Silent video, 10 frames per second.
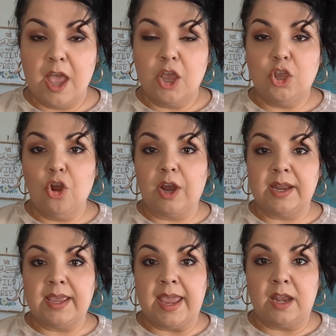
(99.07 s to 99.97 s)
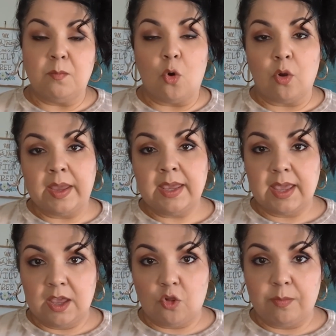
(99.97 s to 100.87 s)
You're going to gain more
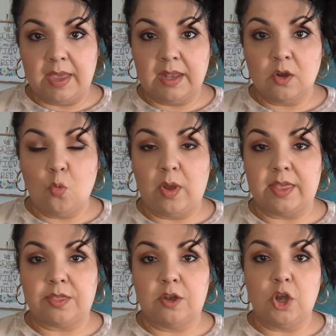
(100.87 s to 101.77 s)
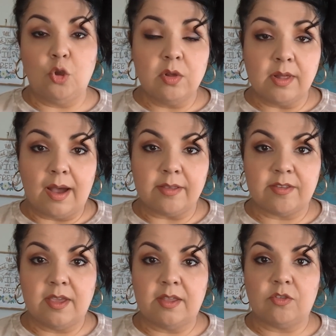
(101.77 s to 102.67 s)
engagement with new
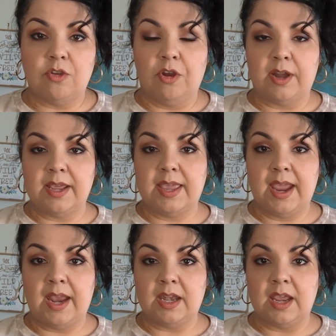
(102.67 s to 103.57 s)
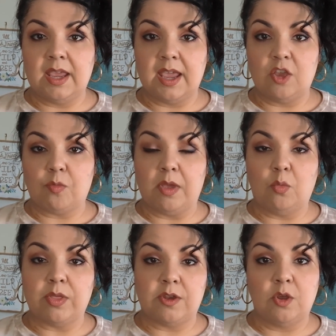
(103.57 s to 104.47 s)
closets. You're going to gain engagement
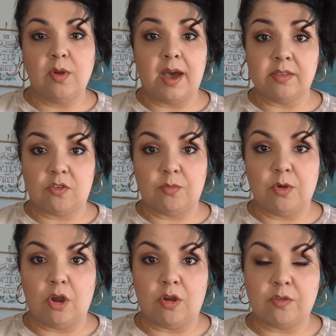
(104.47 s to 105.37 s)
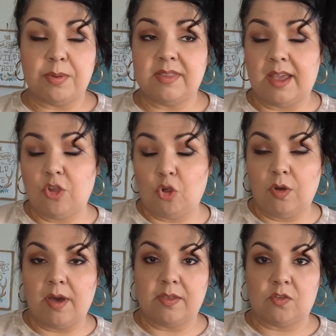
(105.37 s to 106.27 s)
with new customers, potential
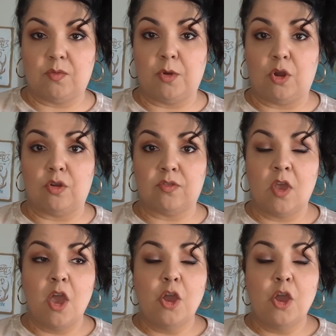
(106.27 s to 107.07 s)
customers.